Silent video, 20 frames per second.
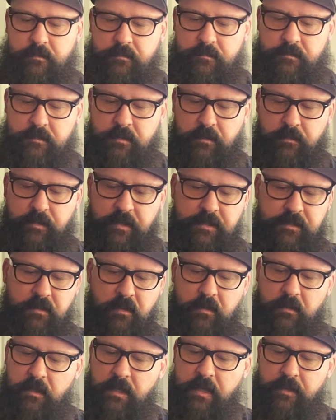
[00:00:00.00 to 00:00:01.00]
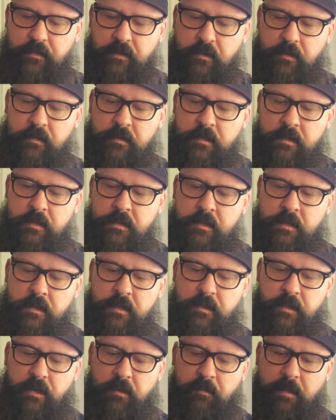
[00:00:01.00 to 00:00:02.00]
So these aren't leather,
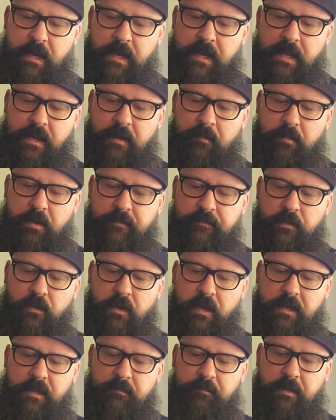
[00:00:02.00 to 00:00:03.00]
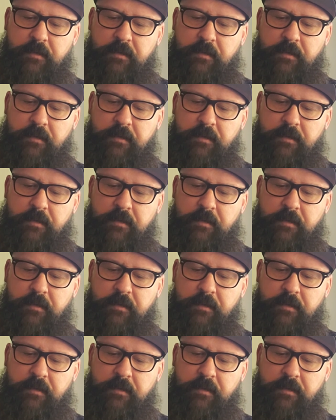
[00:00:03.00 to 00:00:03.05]
they're made out of buffalo hide.